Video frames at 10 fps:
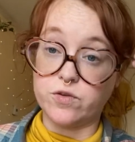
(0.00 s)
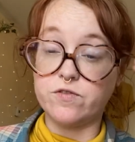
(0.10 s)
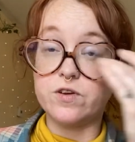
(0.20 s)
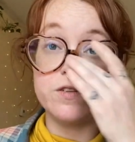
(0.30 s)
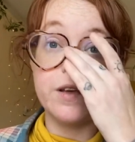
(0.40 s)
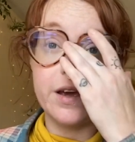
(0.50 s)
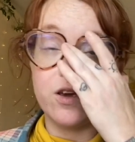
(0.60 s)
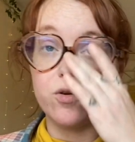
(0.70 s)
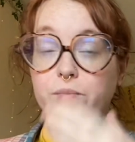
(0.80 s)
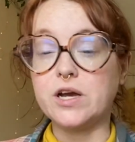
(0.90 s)
It feels like
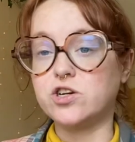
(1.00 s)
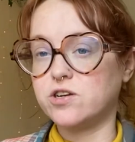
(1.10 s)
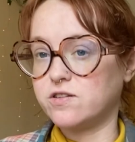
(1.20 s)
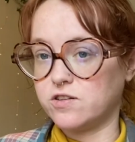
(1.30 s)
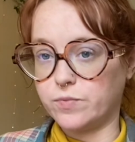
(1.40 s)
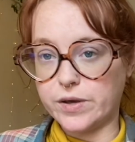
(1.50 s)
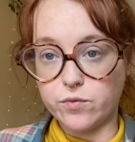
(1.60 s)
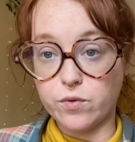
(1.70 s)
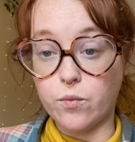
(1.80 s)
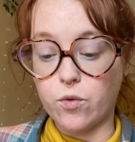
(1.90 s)
your patience is
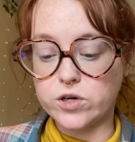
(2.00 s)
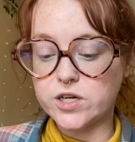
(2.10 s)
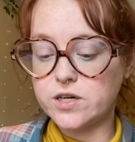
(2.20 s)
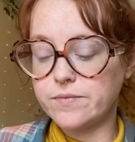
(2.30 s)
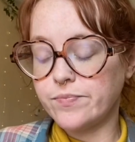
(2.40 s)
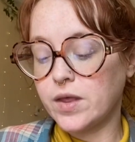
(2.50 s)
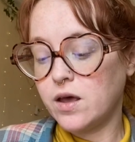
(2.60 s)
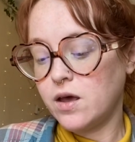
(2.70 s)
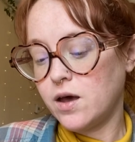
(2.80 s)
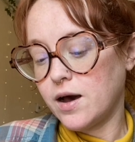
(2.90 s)
being rewarded.
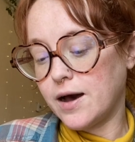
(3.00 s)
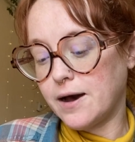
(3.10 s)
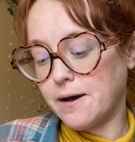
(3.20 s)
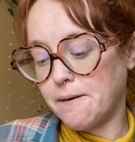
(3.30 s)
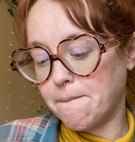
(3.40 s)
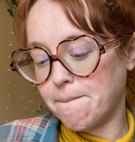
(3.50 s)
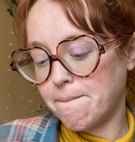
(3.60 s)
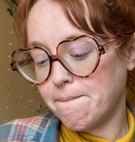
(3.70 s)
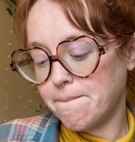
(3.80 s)
Um,